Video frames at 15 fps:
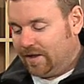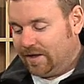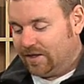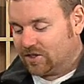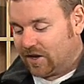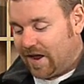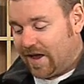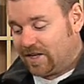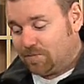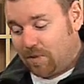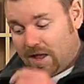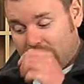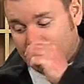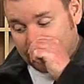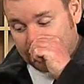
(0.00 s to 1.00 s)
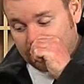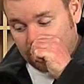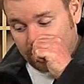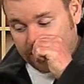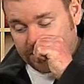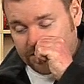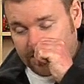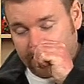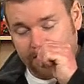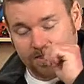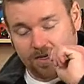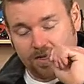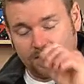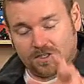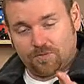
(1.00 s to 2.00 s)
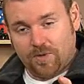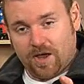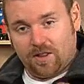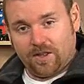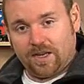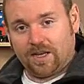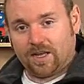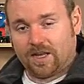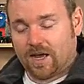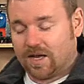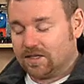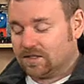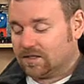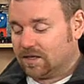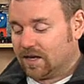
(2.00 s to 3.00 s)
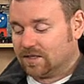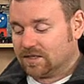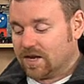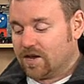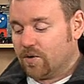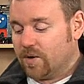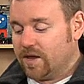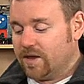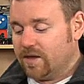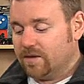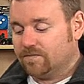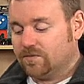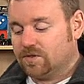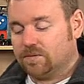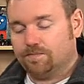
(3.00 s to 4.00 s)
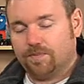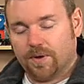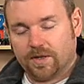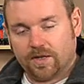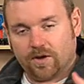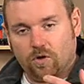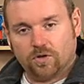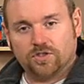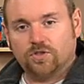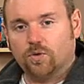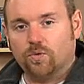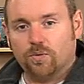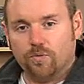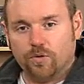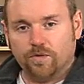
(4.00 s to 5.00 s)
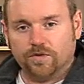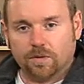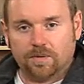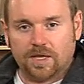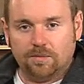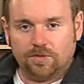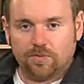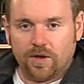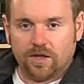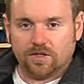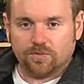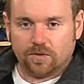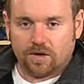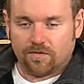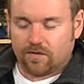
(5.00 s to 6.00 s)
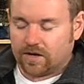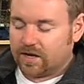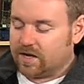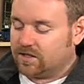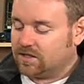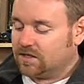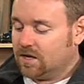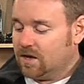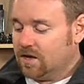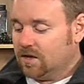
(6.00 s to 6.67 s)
He's got Hex Blast, which is a spell that he can cast that has an AoE, but it also removes upkeep spells whenever it hits.